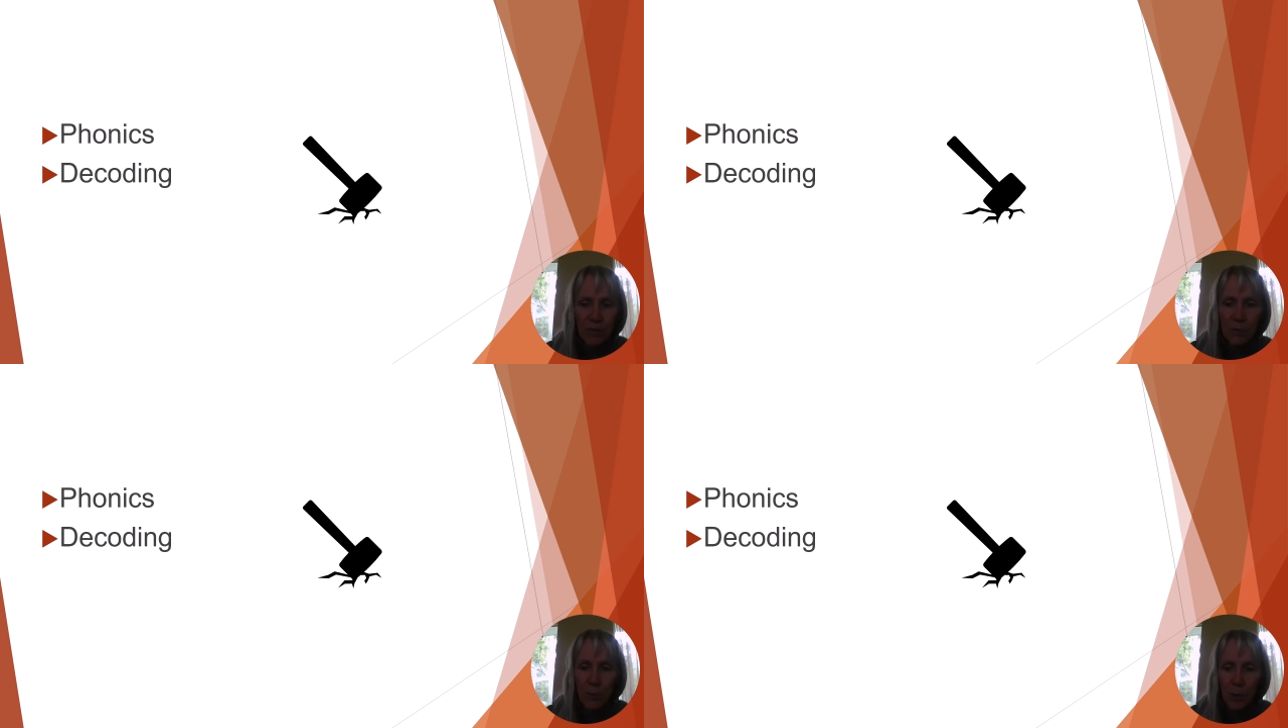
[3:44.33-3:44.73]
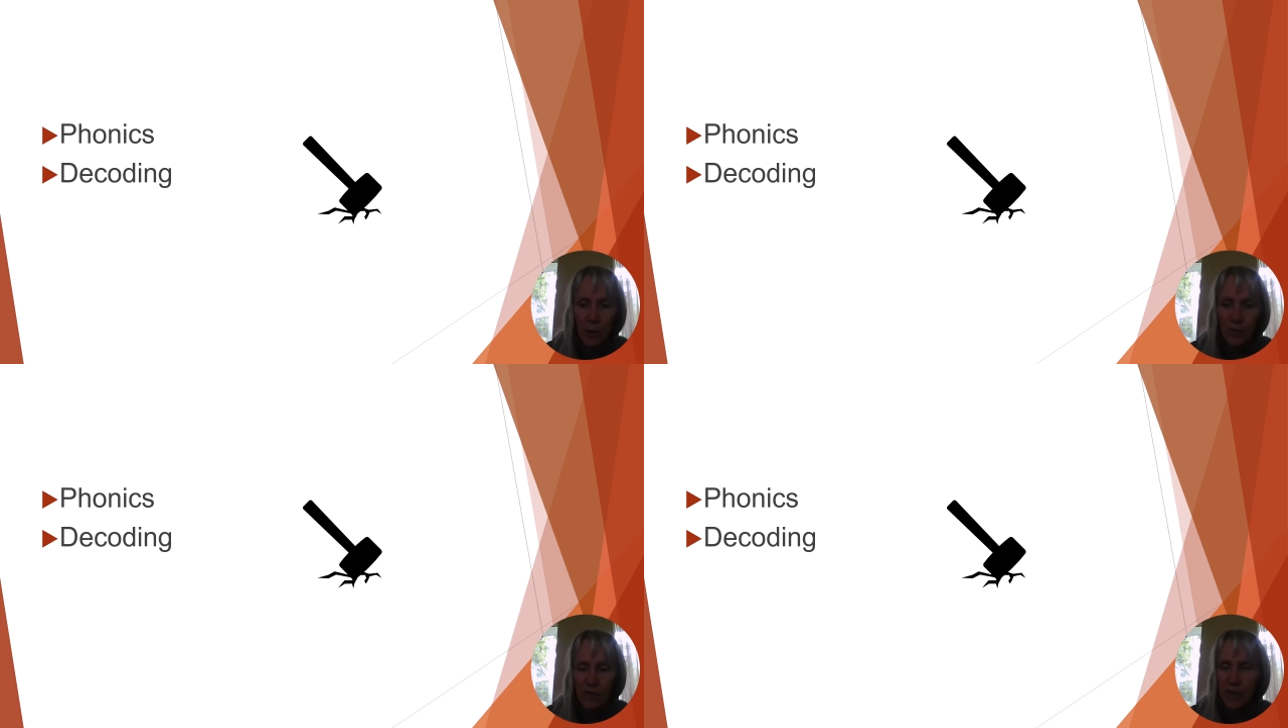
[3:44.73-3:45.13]

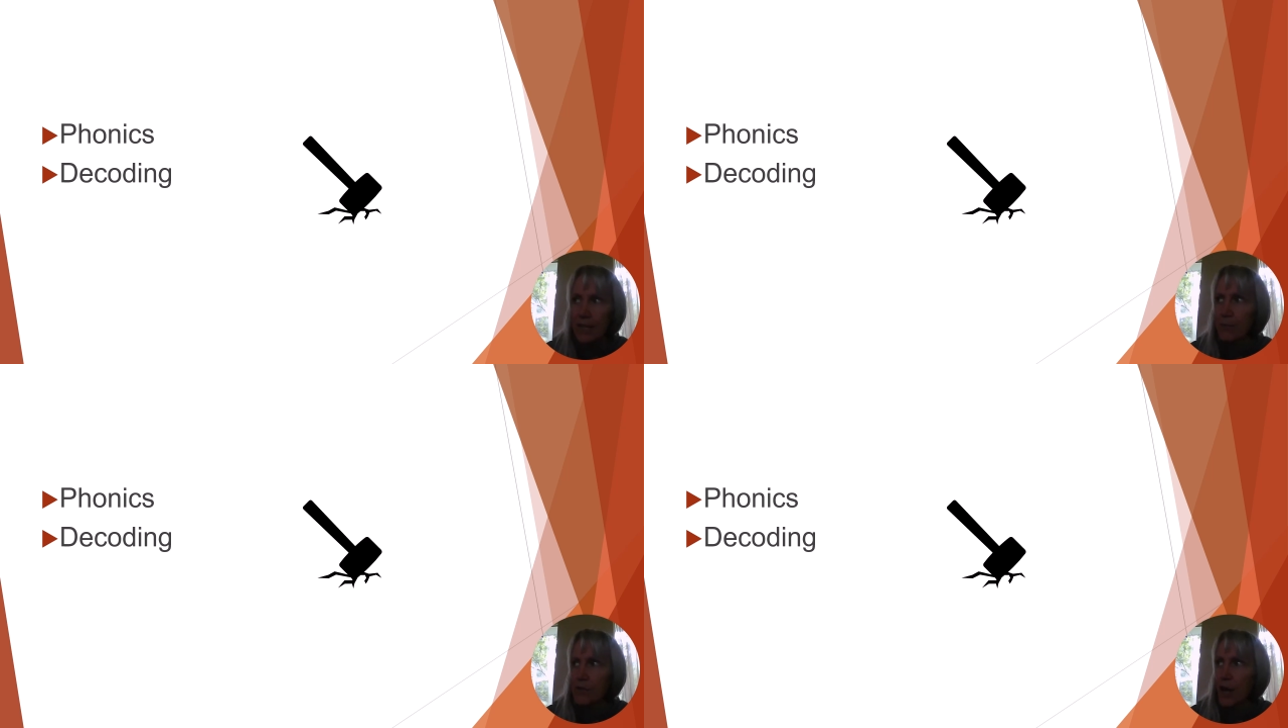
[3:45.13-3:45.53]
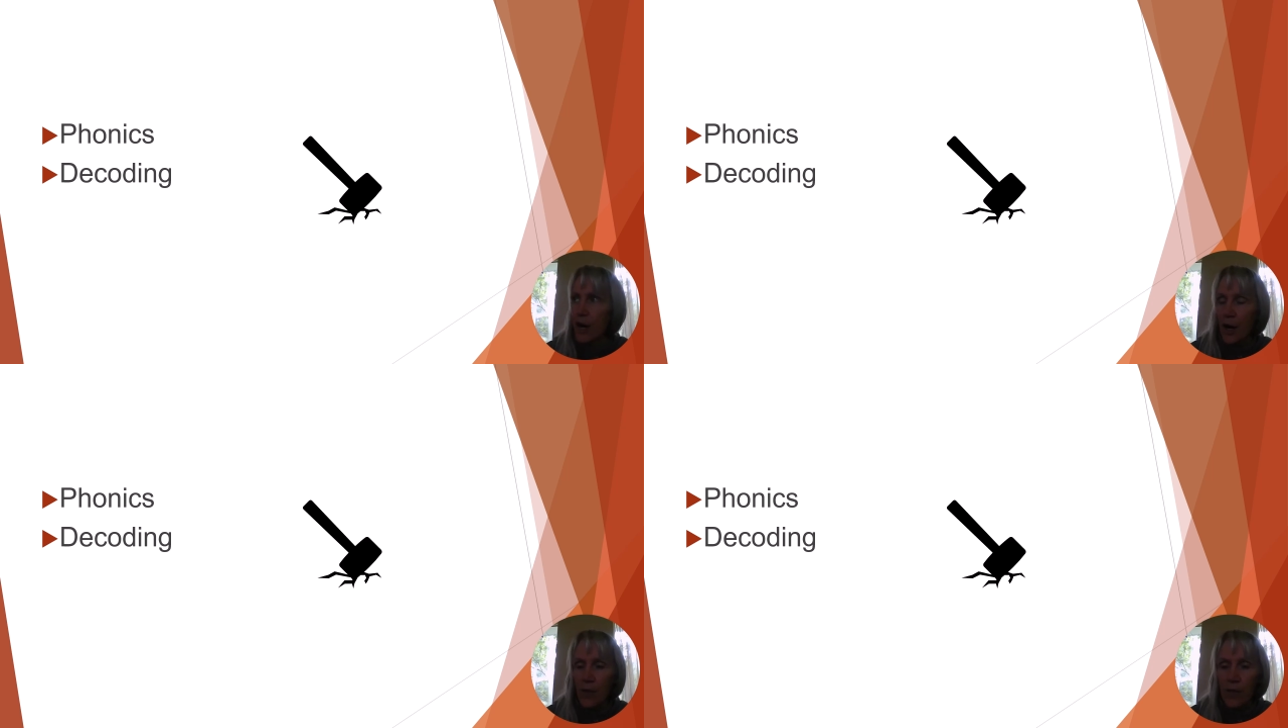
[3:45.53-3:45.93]
Morphemes
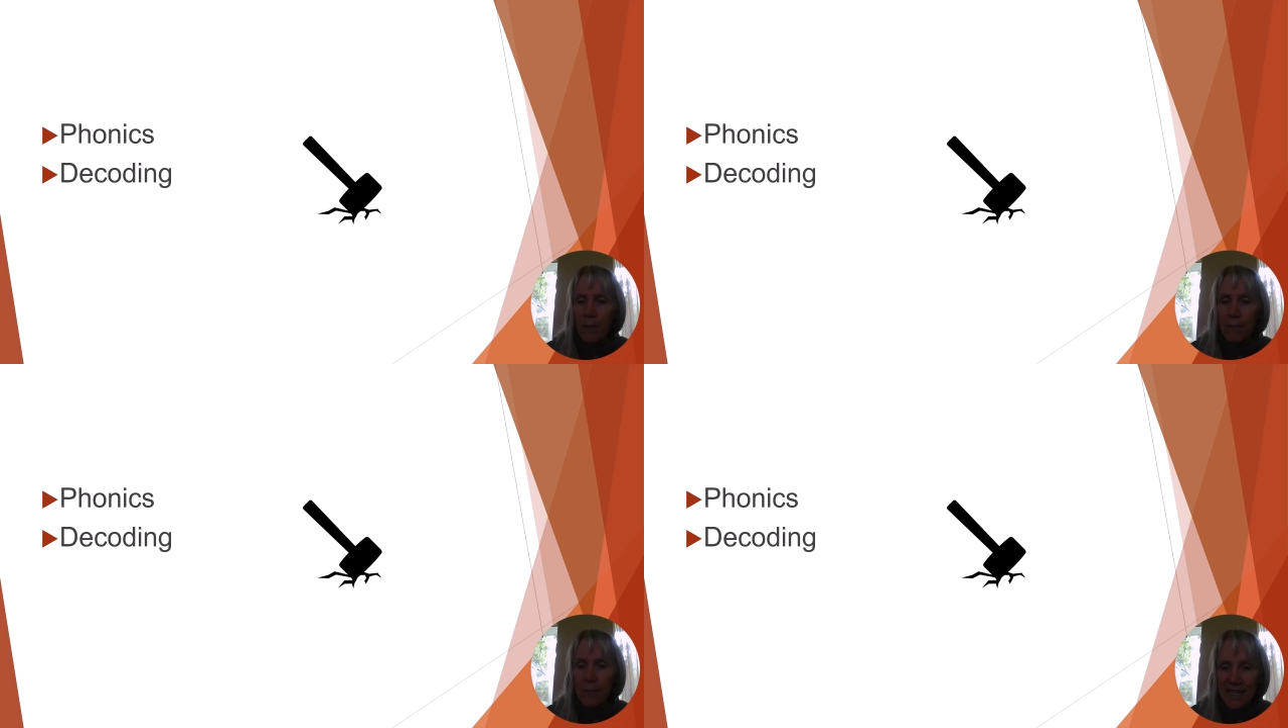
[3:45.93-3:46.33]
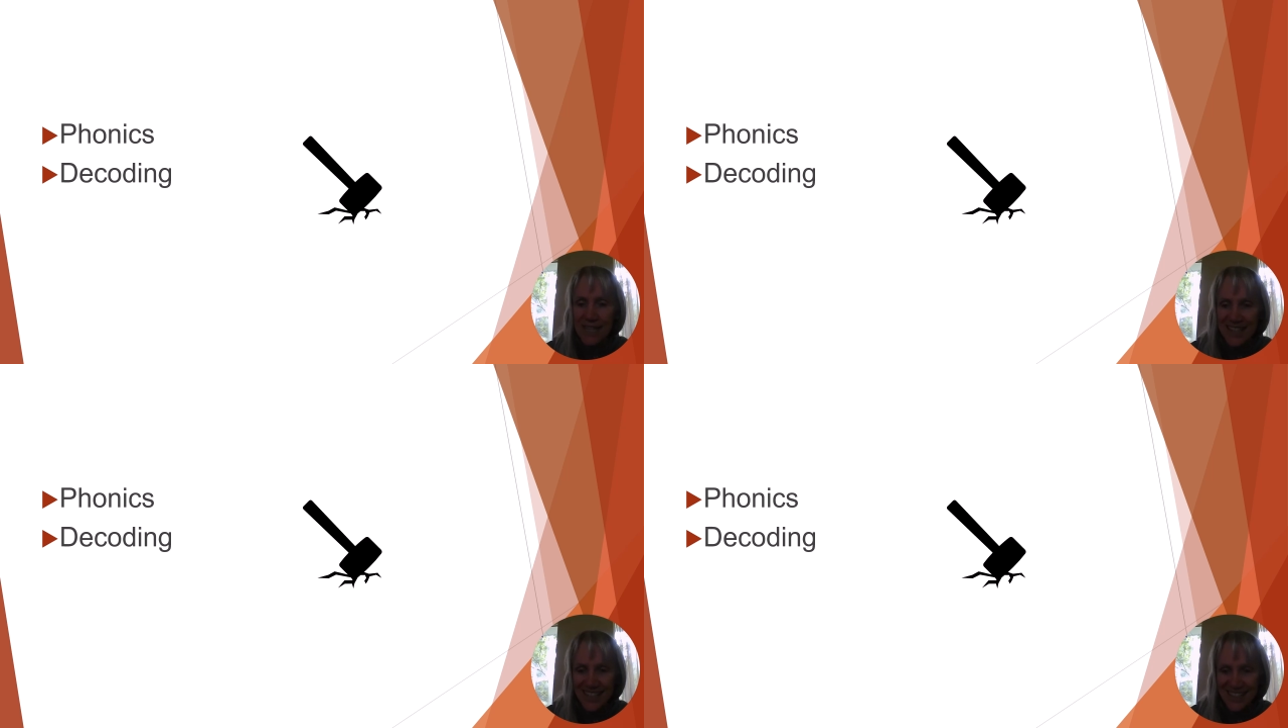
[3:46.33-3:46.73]
are the
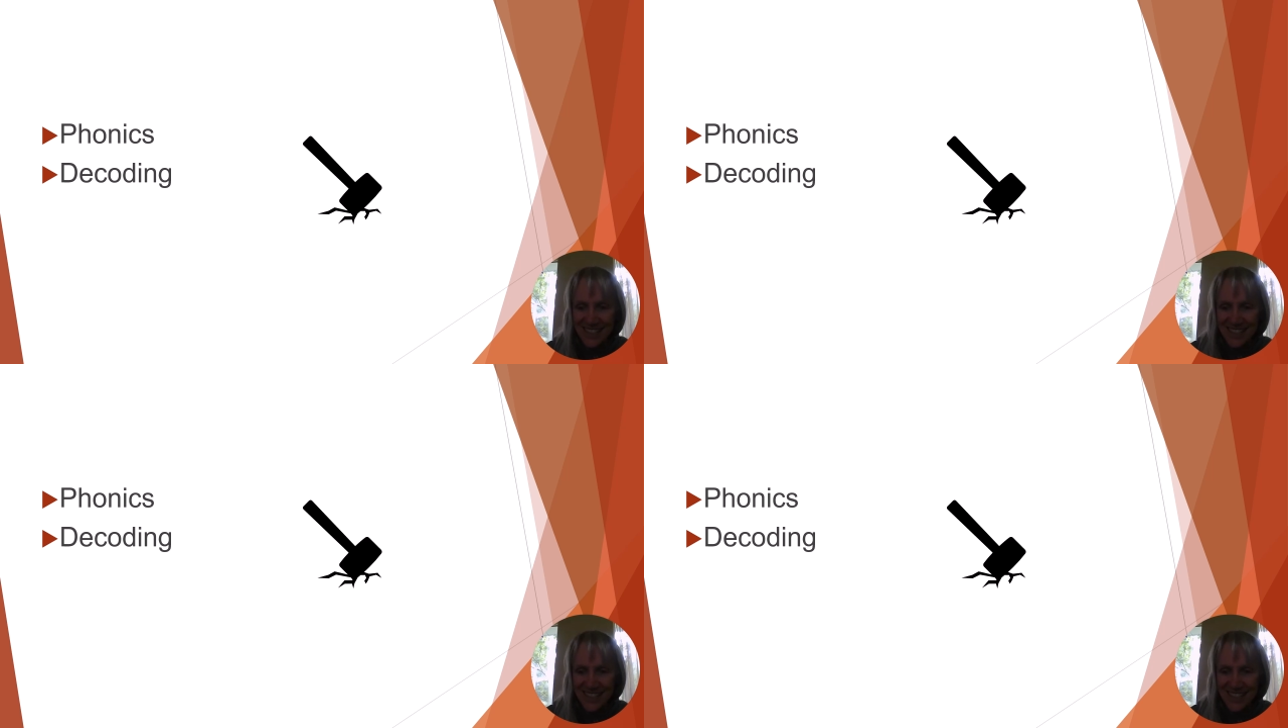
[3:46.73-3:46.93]
meanings,